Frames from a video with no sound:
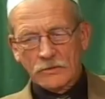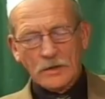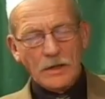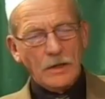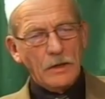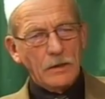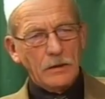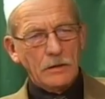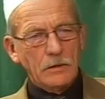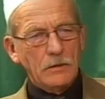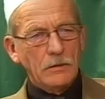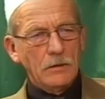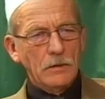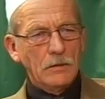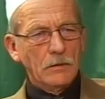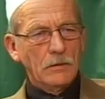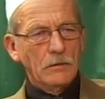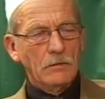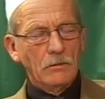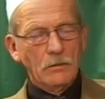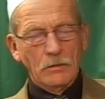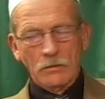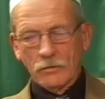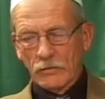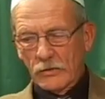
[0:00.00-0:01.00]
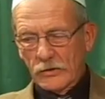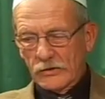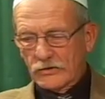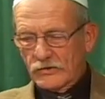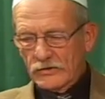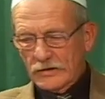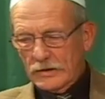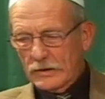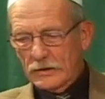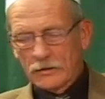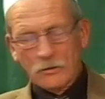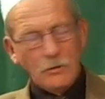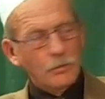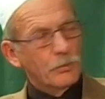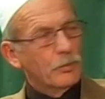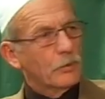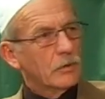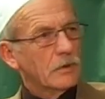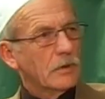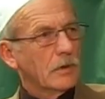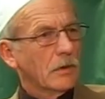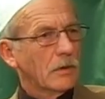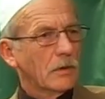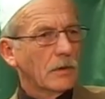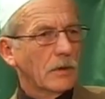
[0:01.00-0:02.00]
like the seed you
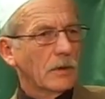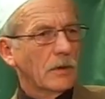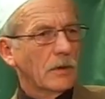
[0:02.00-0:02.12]
put in